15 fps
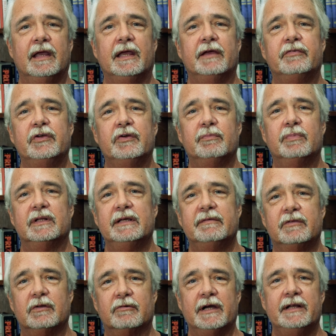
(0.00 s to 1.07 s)
If you
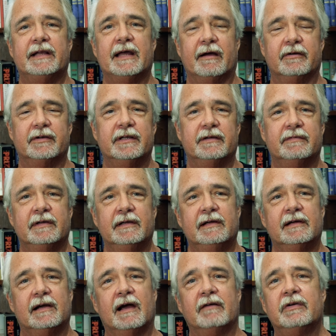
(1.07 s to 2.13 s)
believe the right narrative,
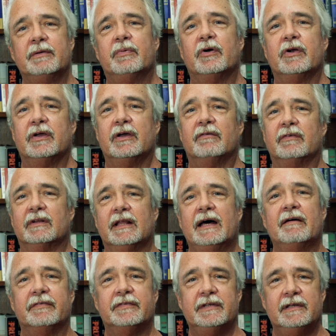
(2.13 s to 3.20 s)
everybody on the
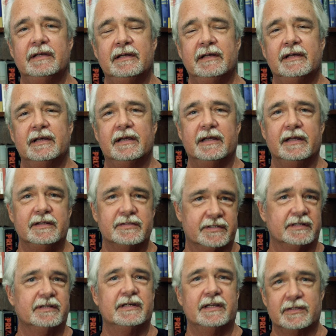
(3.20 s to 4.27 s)
left
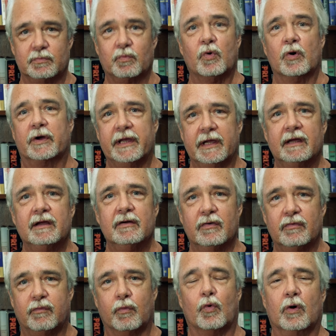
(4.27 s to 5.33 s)
is working
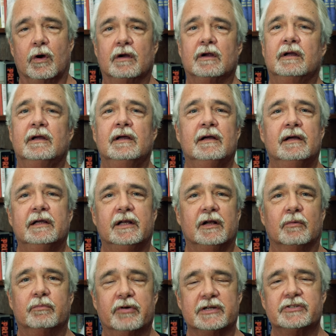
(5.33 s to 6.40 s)
for, you
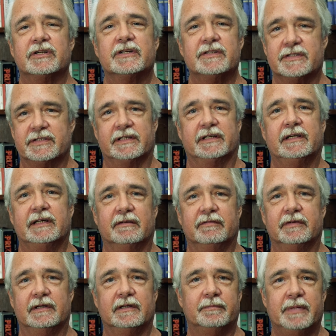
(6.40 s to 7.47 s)
know, President Xi of
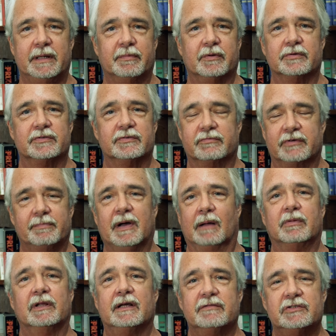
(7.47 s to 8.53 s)
the People's
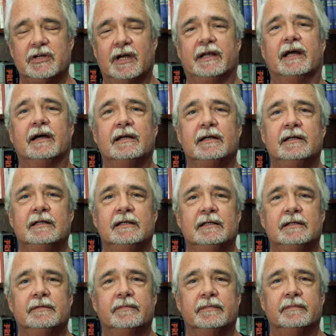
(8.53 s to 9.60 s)
Republic of China.
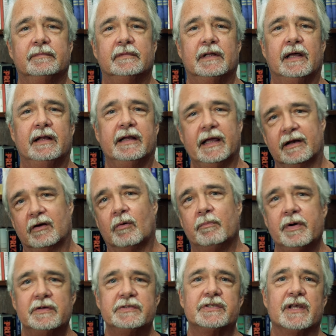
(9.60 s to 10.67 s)
And again, on
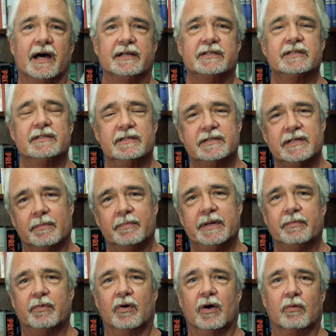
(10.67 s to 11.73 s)
both sides, some
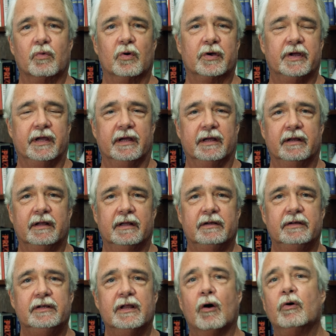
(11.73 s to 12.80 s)
people are working
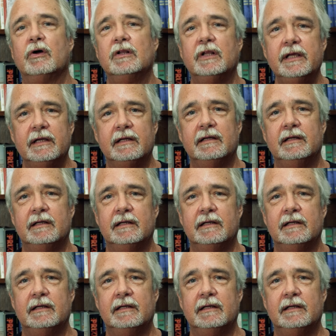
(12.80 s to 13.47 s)
knowingly